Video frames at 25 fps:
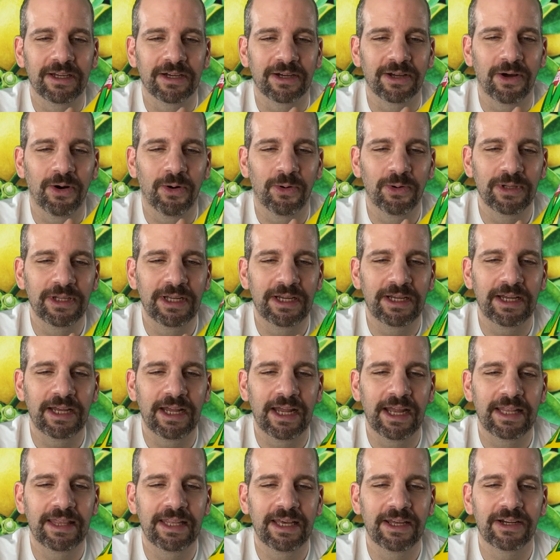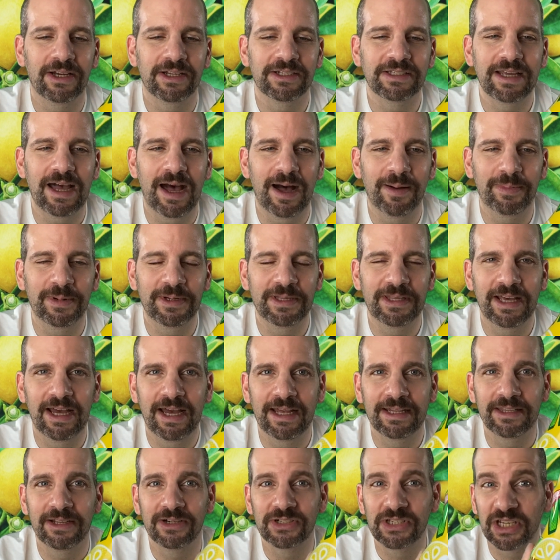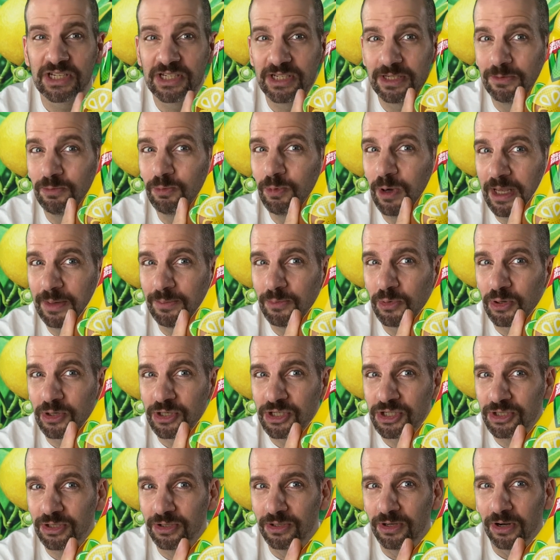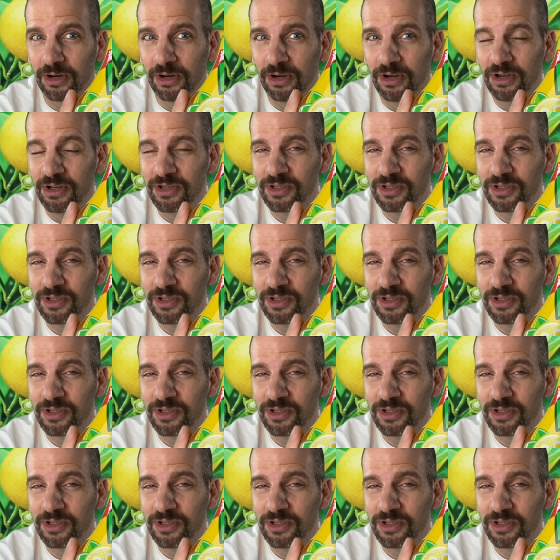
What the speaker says: cola, and then on top of that, there's actually way more sugar.